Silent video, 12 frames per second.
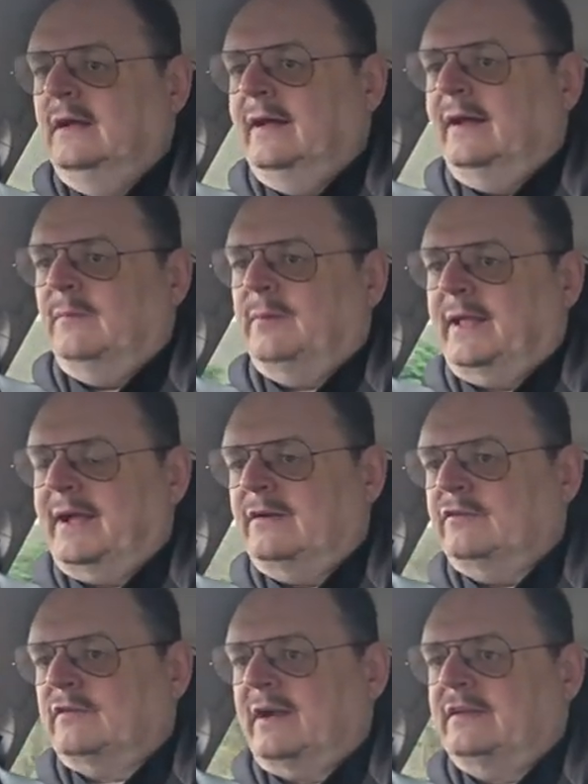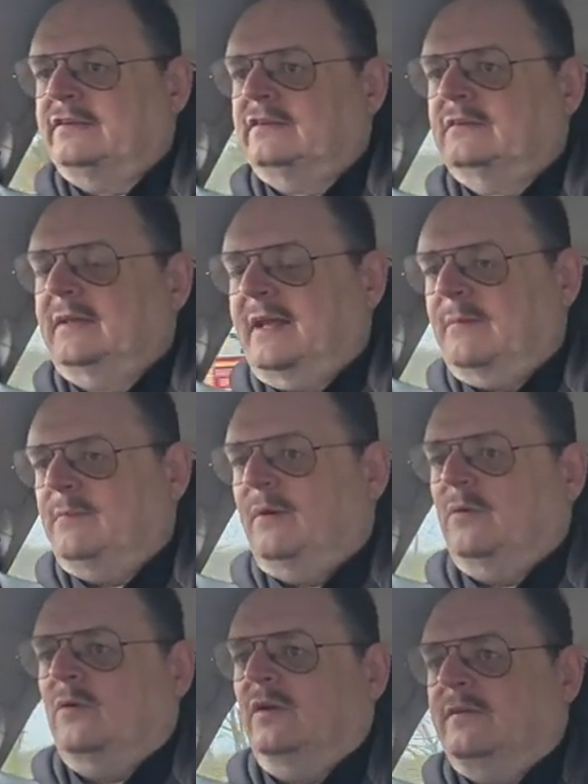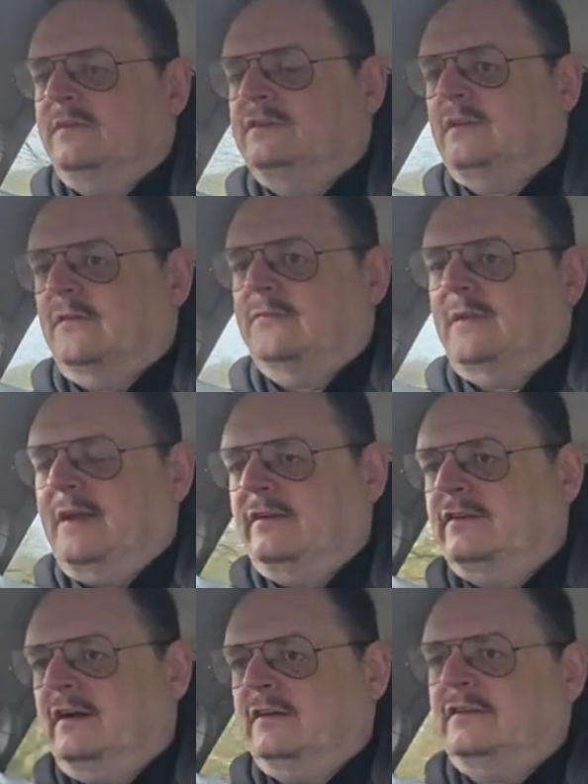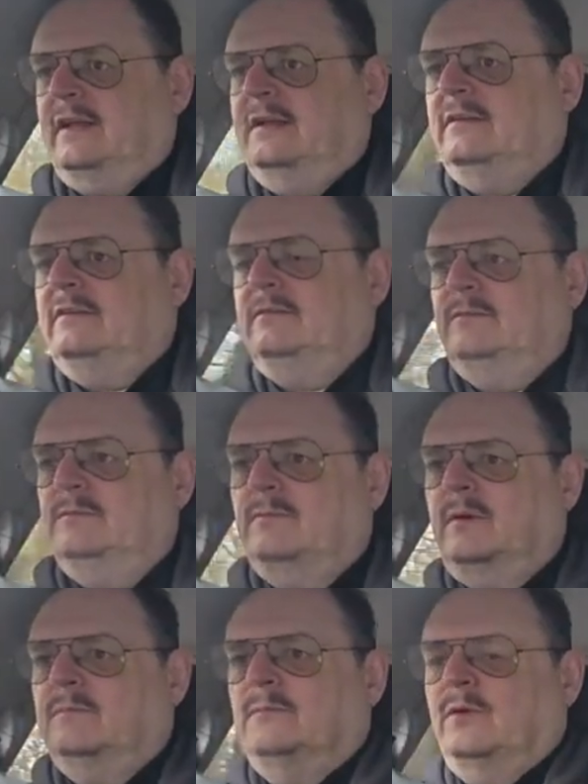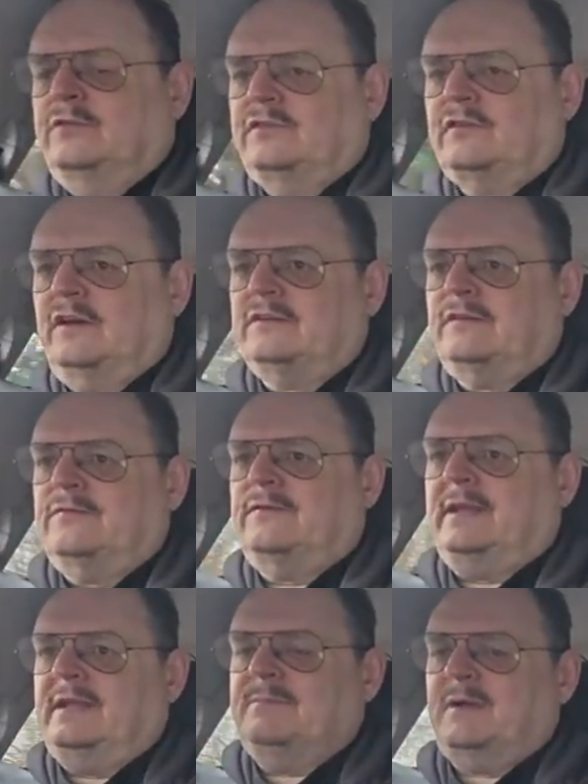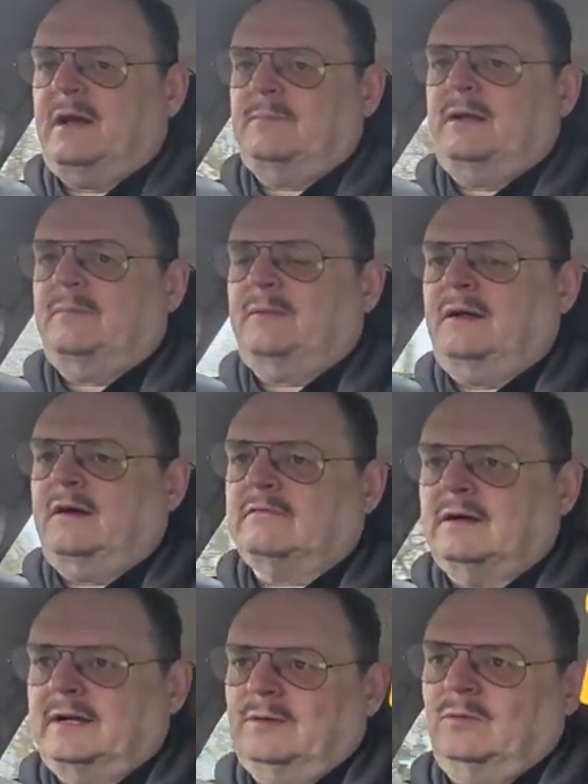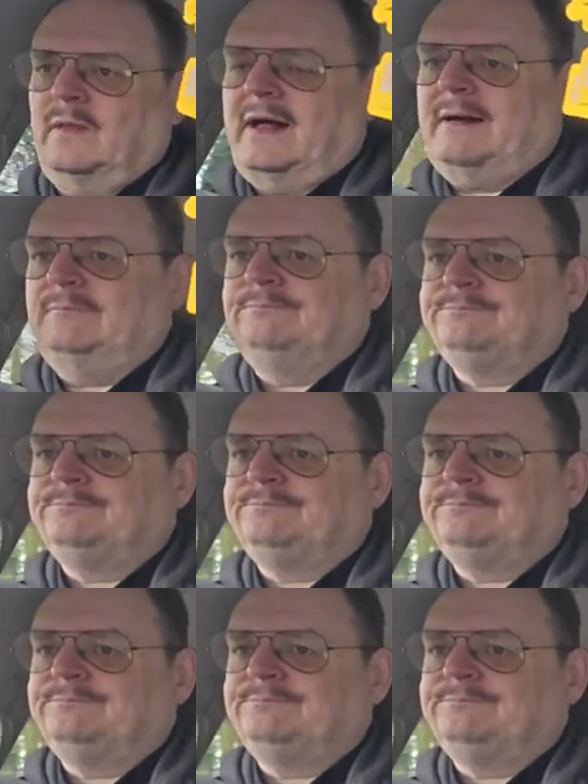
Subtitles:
help her get undressed, help her get all her stuff, get her tucked in, moisturise her feet, blah, blah, blah, right, all that.